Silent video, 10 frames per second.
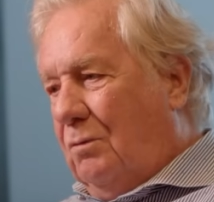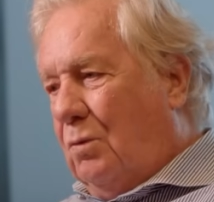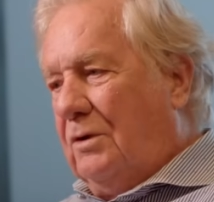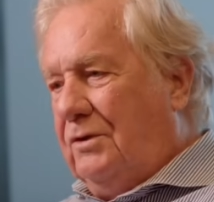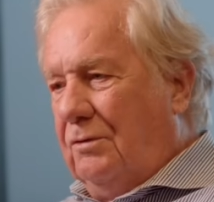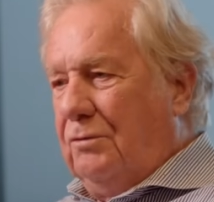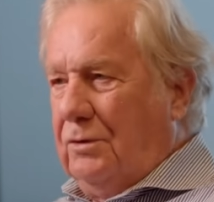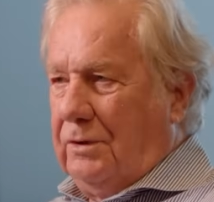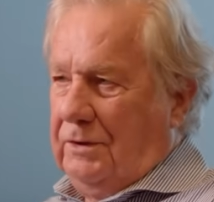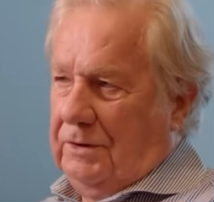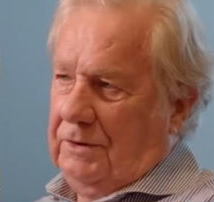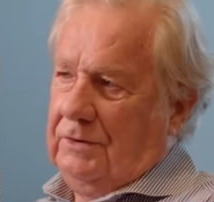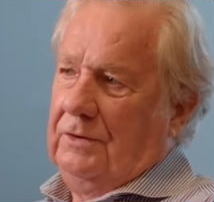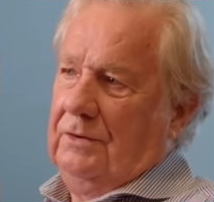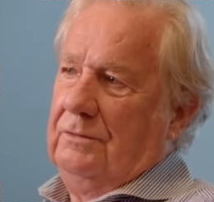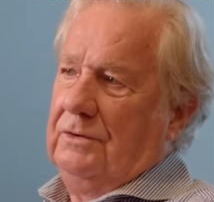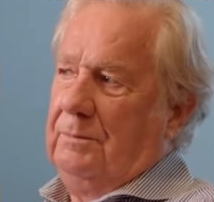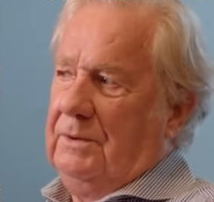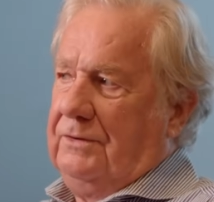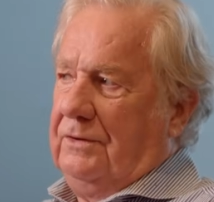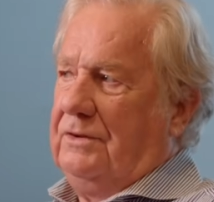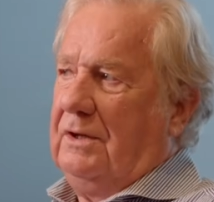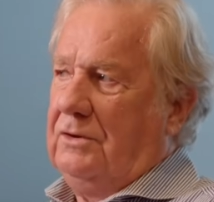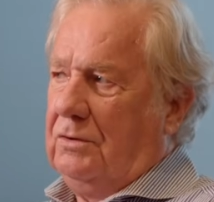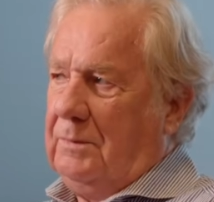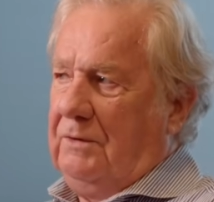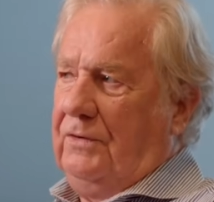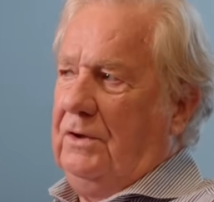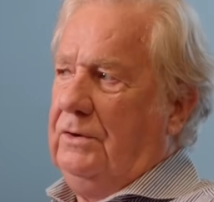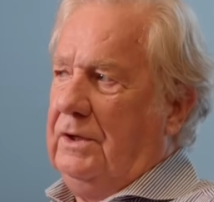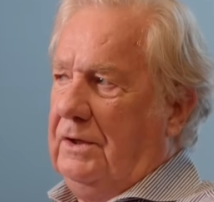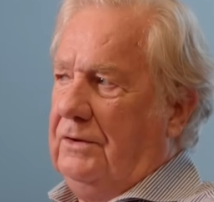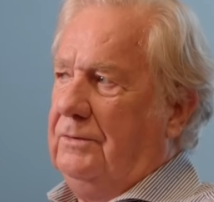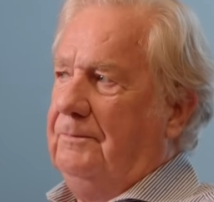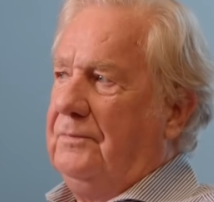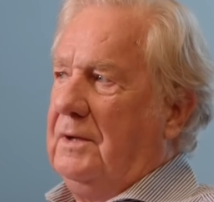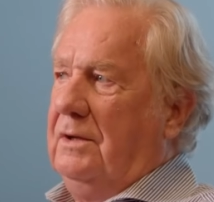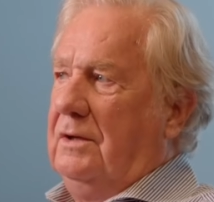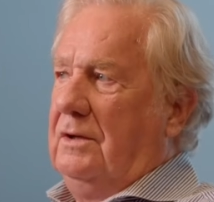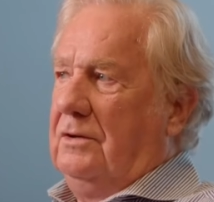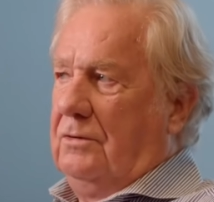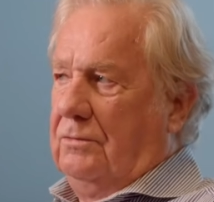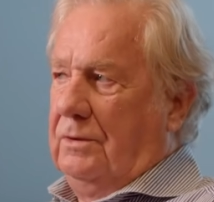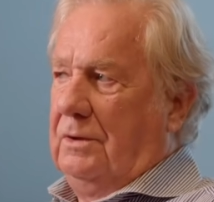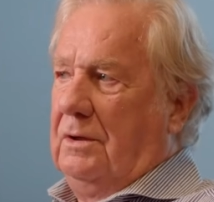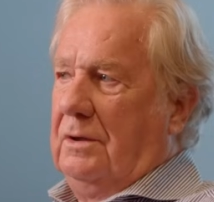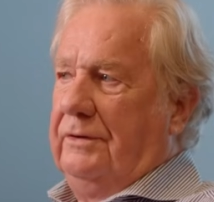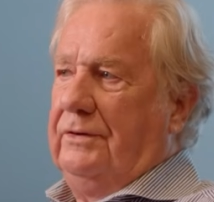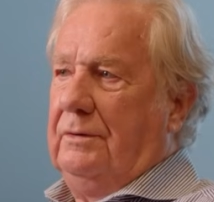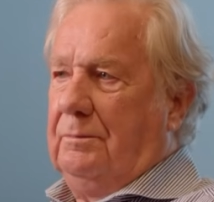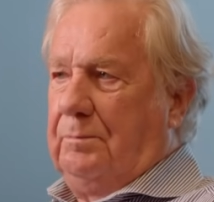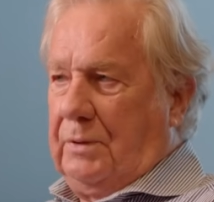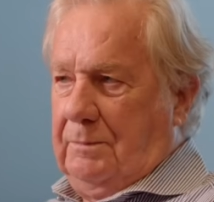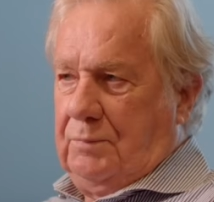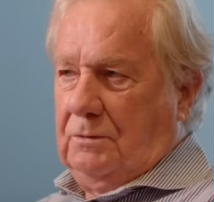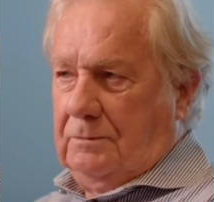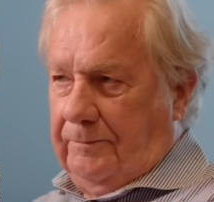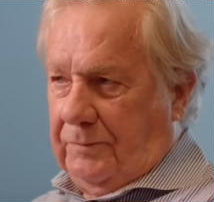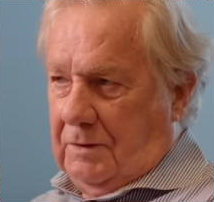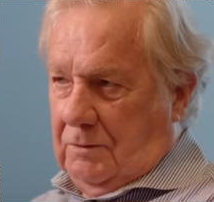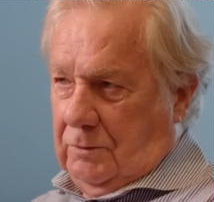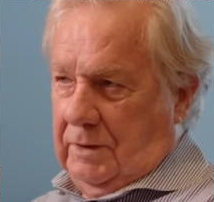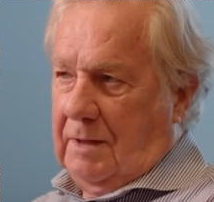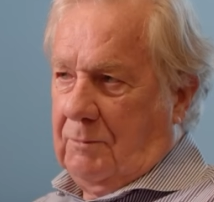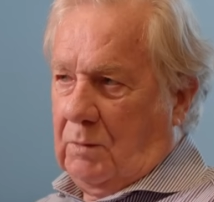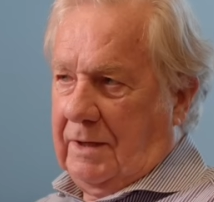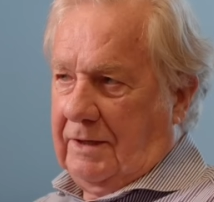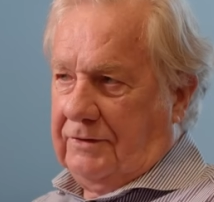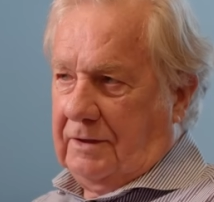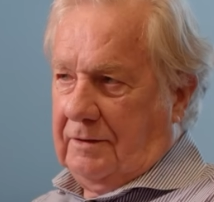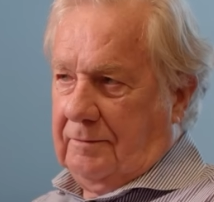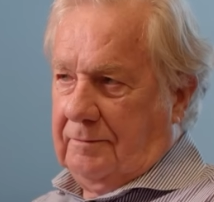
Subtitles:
what you really need to do as a business. So it took me a few years to realise that people were your number one asset.